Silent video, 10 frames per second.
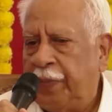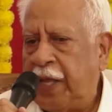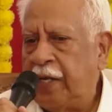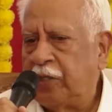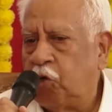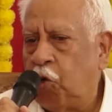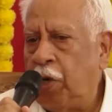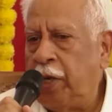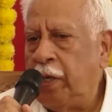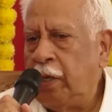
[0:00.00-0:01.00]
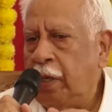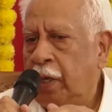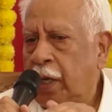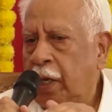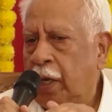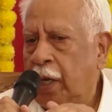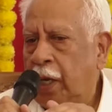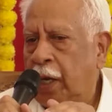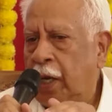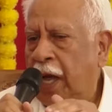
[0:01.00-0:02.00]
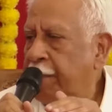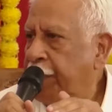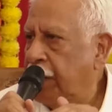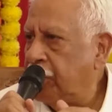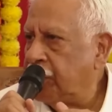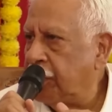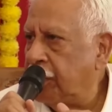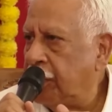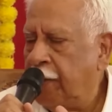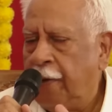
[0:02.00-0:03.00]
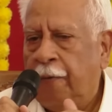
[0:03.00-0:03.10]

there is growing apprehension